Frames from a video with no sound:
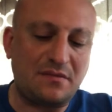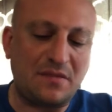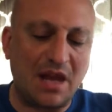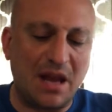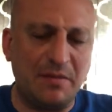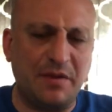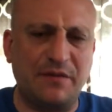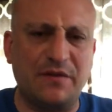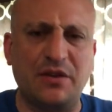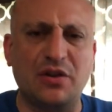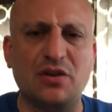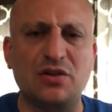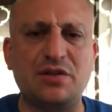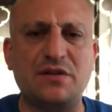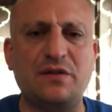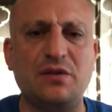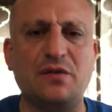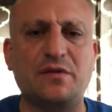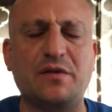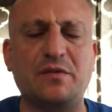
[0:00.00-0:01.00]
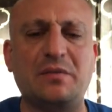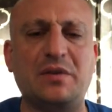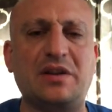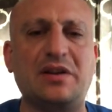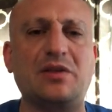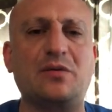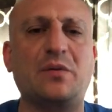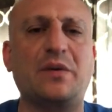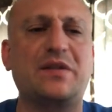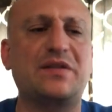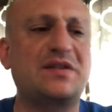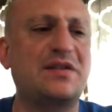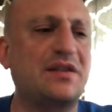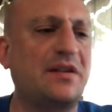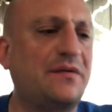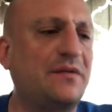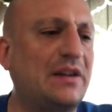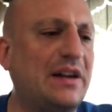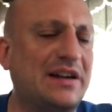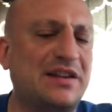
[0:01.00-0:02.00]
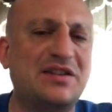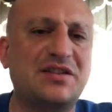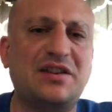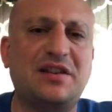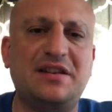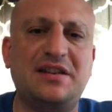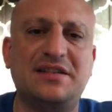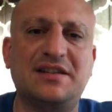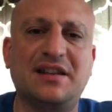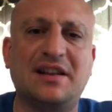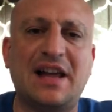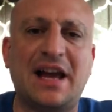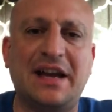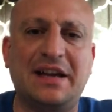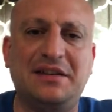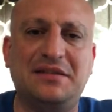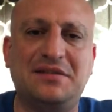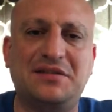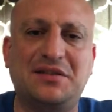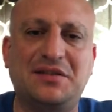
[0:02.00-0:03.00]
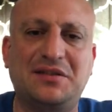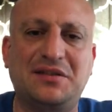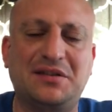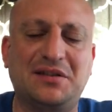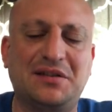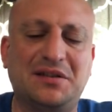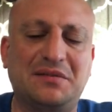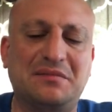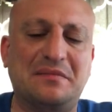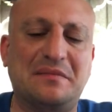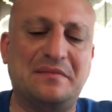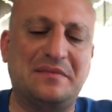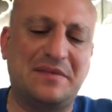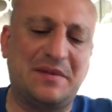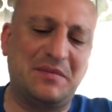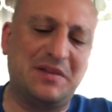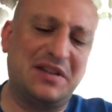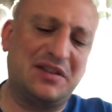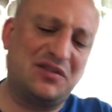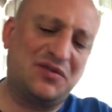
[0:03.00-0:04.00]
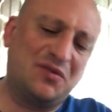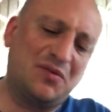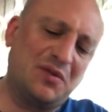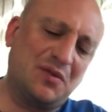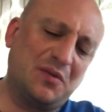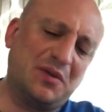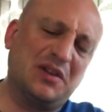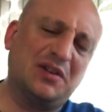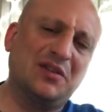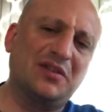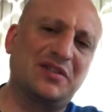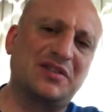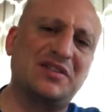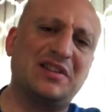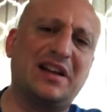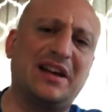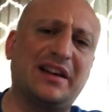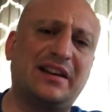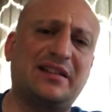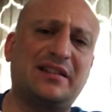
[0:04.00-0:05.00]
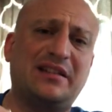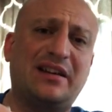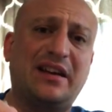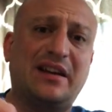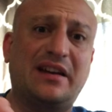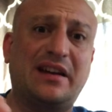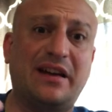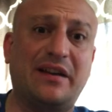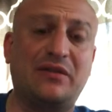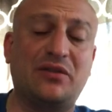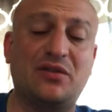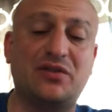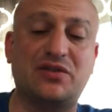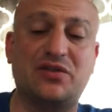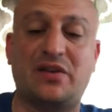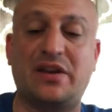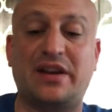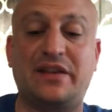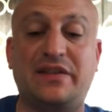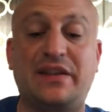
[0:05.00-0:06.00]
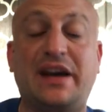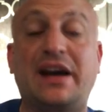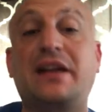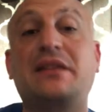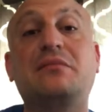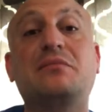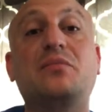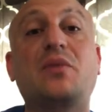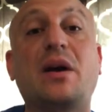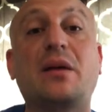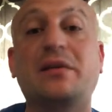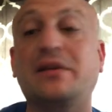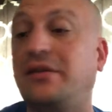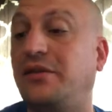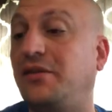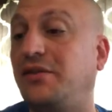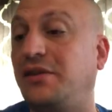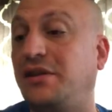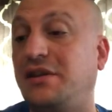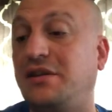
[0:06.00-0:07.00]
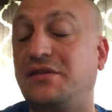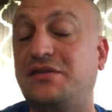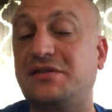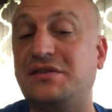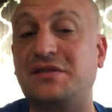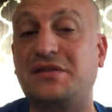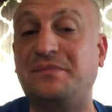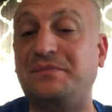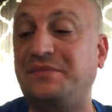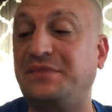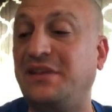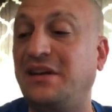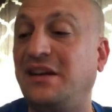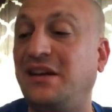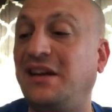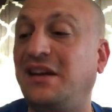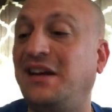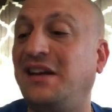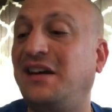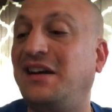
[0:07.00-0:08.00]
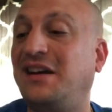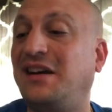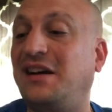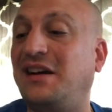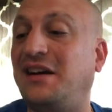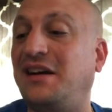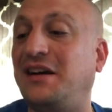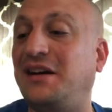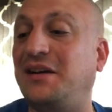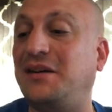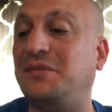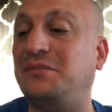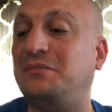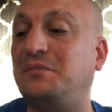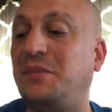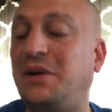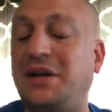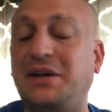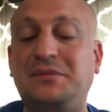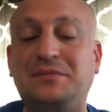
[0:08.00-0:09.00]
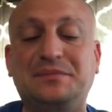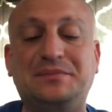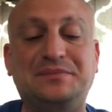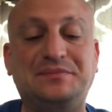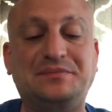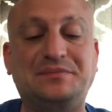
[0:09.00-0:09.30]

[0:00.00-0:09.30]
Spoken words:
I mean, for those of you familiar with stuff like Sunny Delight, it's sort of what it looks like. And again, I haven't also had that in probably 30 years. But